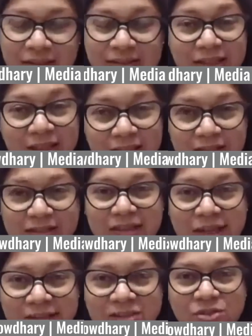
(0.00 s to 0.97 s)
then
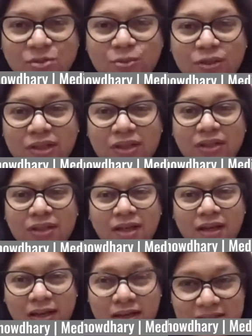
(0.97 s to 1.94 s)
that story
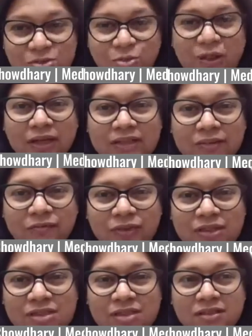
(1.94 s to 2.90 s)
has to get that
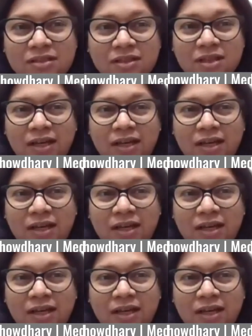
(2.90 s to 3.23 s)
feature